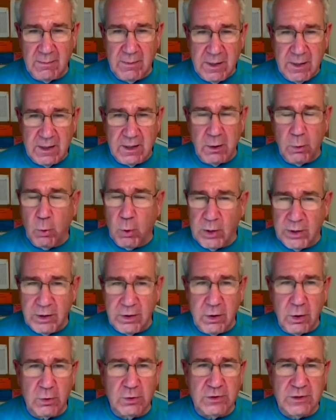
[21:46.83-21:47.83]
You know, one of
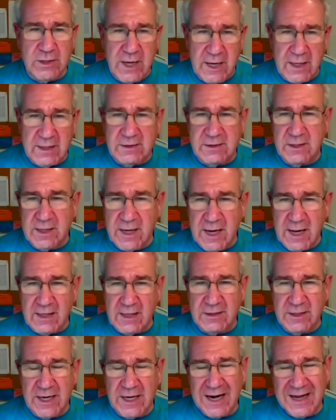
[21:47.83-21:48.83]
those kinds of
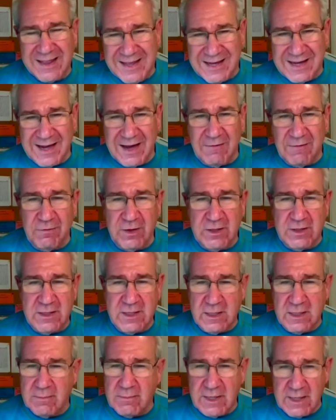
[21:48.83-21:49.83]
guys that I think every
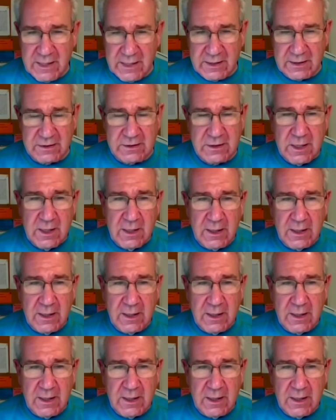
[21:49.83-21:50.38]
team needs.